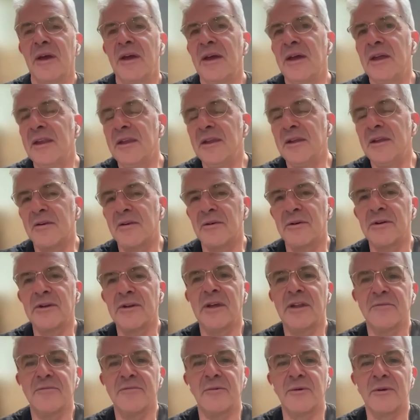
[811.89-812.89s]
any
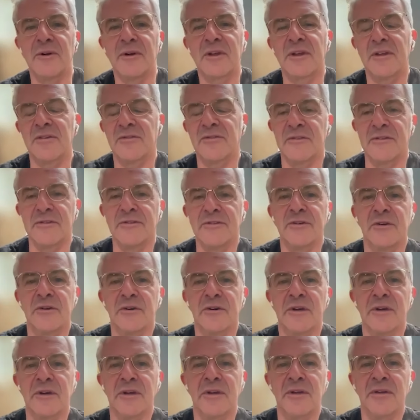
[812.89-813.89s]
creative work is the
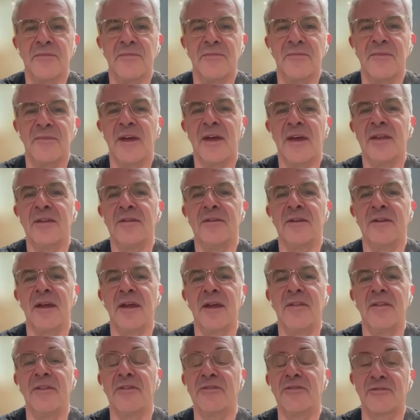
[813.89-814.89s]
joy and
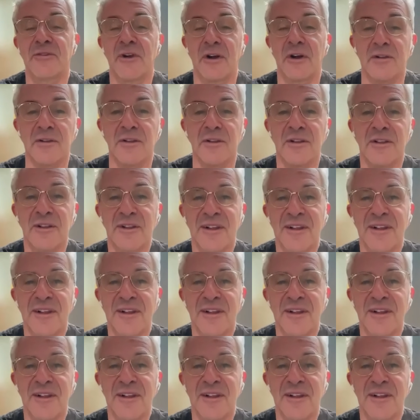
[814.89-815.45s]
the struggle.